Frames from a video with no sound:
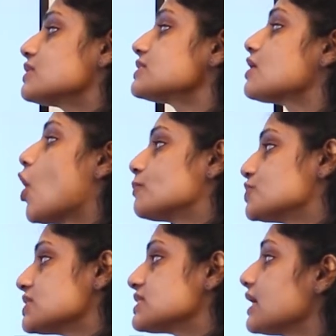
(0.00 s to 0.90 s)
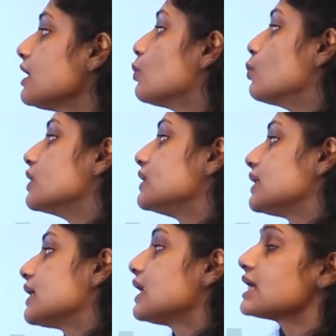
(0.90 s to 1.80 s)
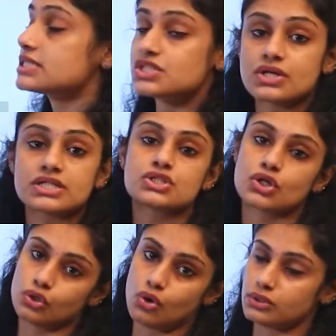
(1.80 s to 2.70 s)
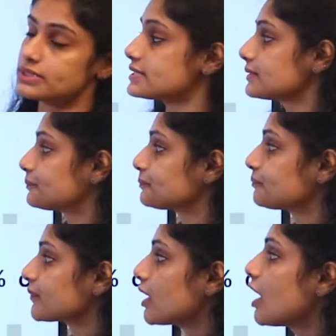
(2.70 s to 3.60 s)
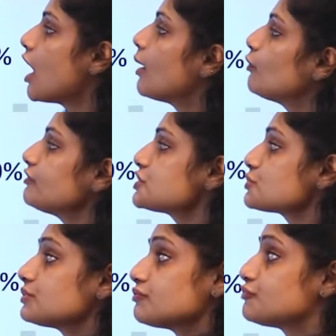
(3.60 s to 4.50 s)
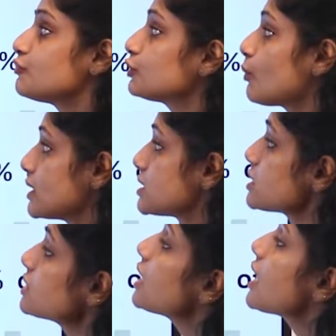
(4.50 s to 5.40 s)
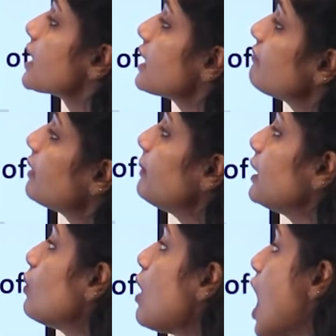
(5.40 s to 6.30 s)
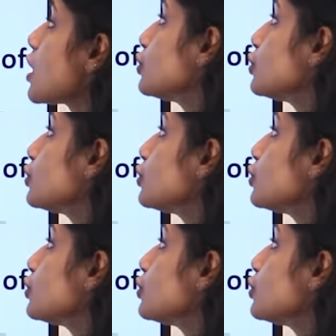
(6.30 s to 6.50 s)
was option C, vertical stretch goals. Moving to fourth question, given below are